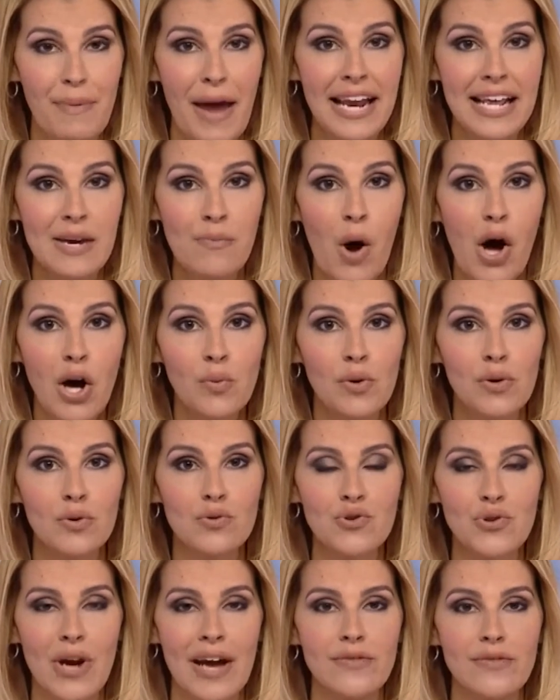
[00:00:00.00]
Penny Wong
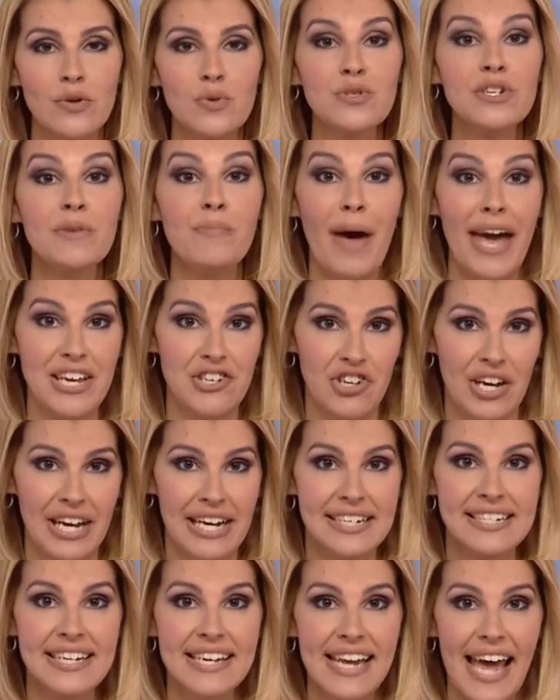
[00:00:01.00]
will travel to
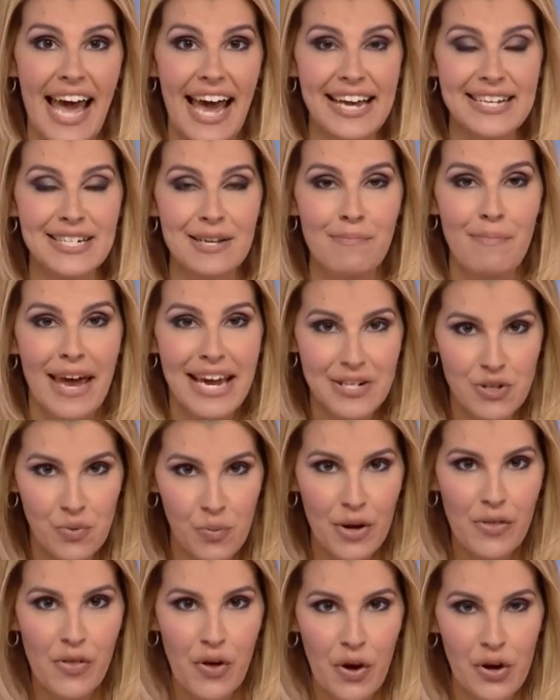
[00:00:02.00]
Beijing today to
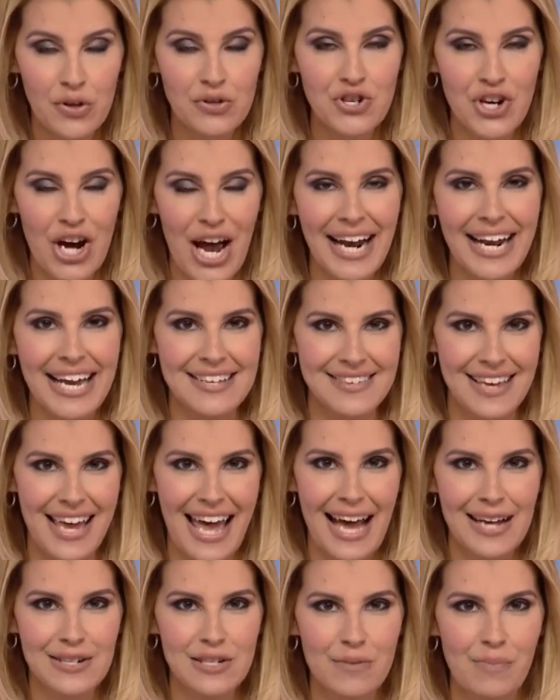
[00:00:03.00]
meet with her
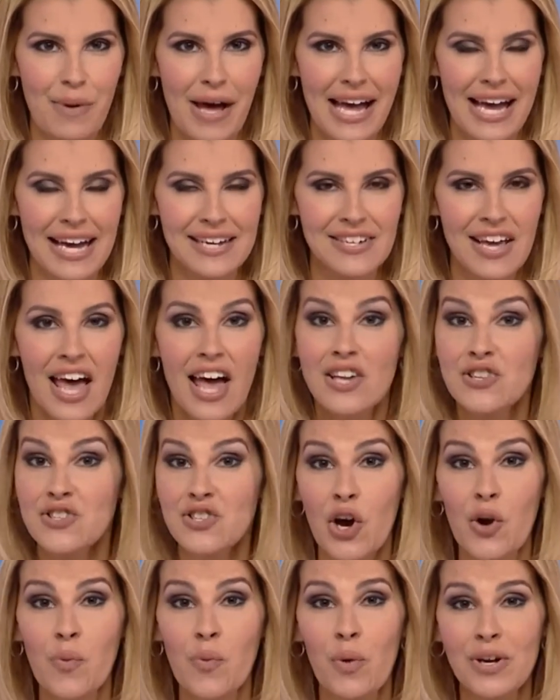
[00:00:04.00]
Chinese counterpart.
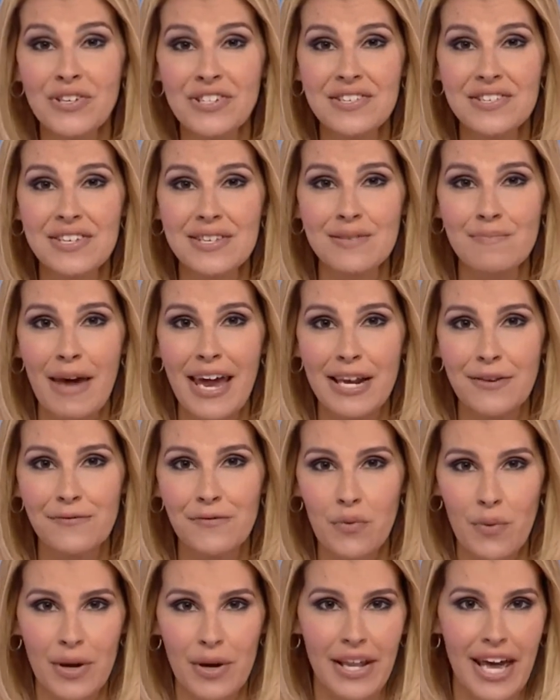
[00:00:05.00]
So what does this
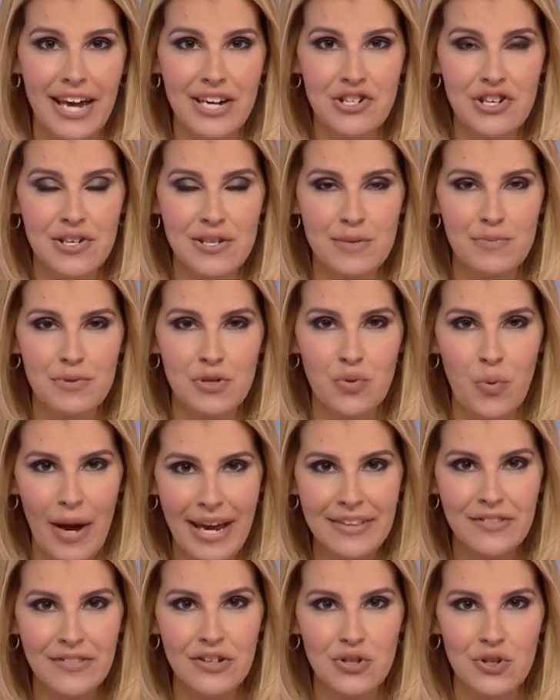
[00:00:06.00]
mean for relations
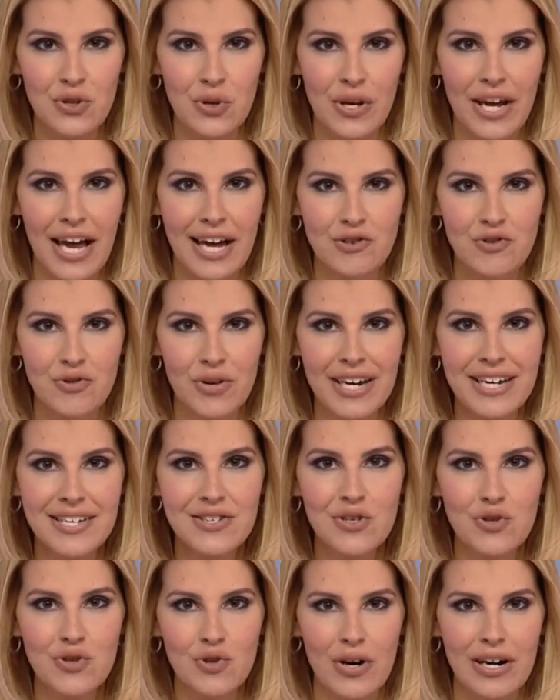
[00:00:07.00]
between the two
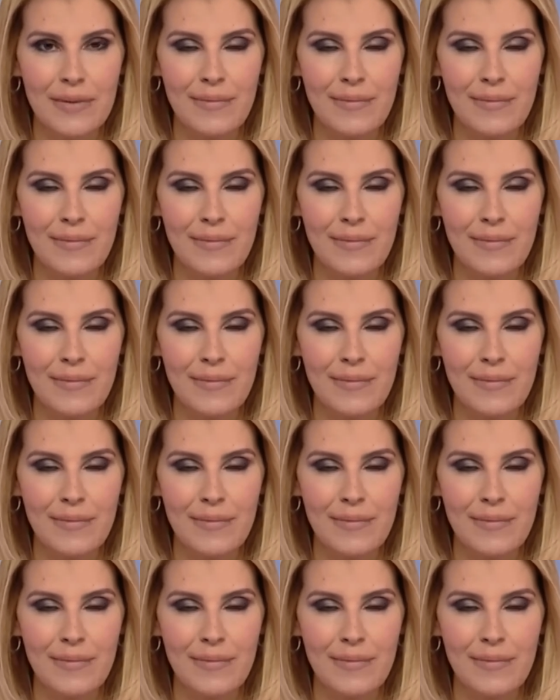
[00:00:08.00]
countries?